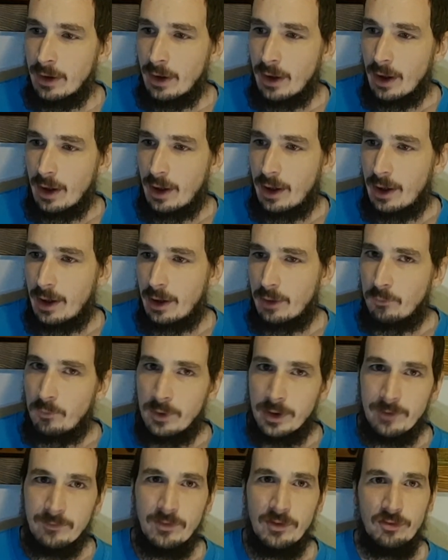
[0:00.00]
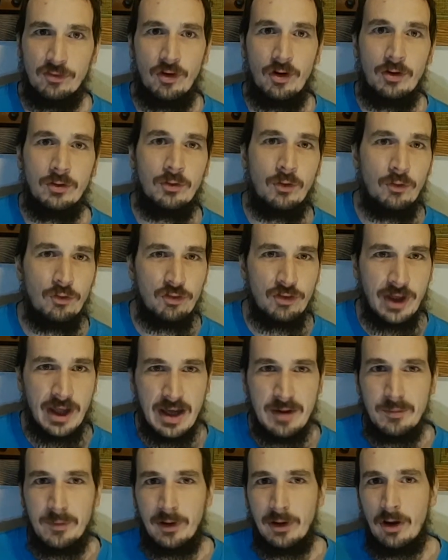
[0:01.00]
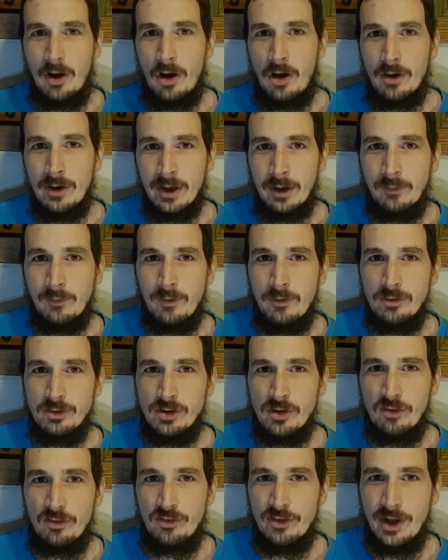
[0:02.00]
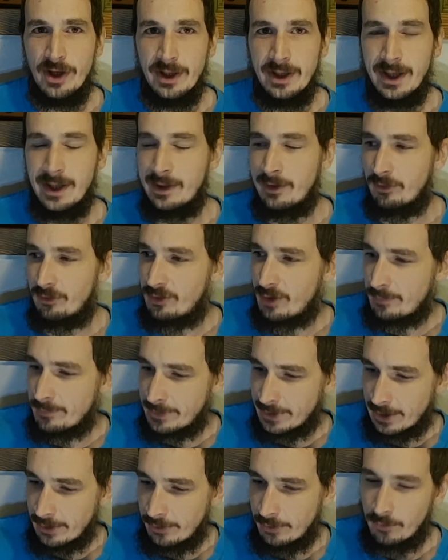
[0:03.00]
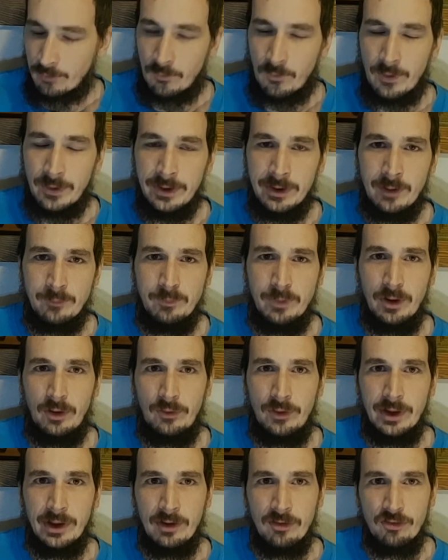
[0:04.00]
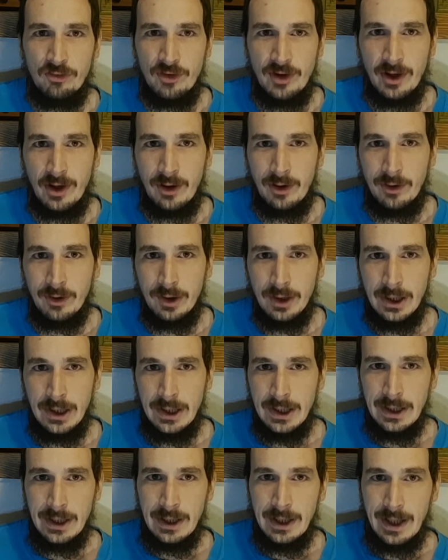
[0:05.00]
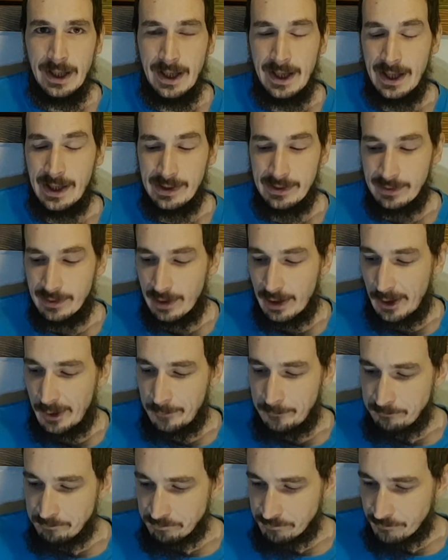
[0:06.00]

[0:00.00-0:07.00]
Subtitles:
one of his uncles came along and was just getting something out of one of the buildings there. And always